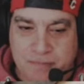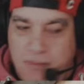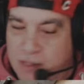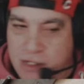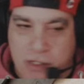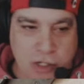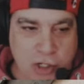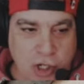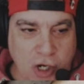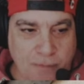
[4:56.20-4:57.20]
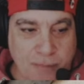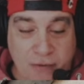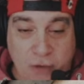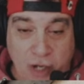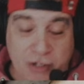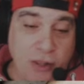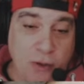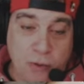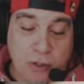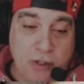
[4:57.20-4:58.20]
is shot. But I've got
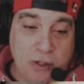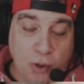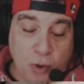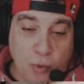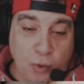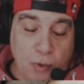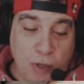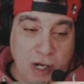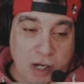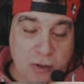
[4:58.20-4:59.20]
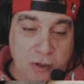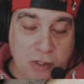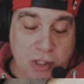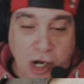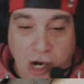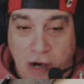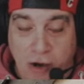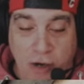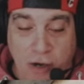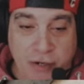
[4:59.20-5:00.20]
another tyre
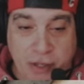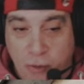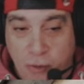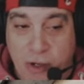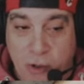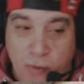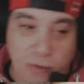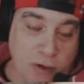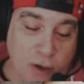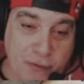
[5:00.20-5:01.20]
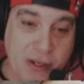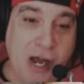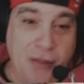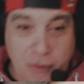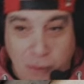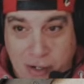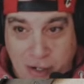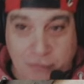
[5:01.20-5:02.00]
off another wheel off the other one I've